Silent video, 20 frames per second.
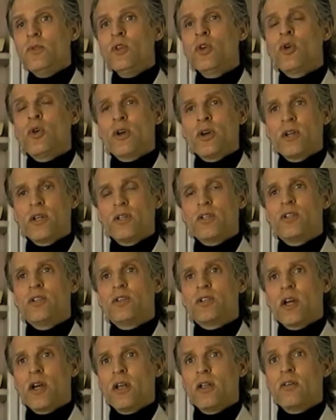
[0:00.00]
according to
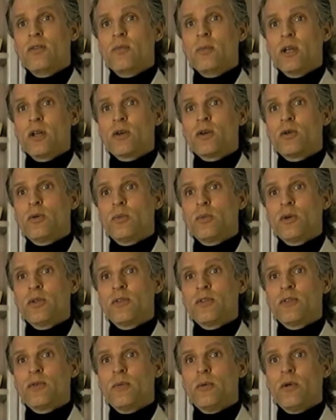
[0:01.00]
Chinese medical
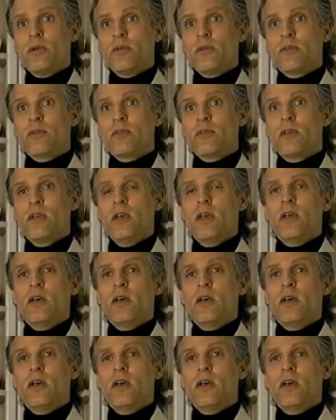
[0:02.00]
principles,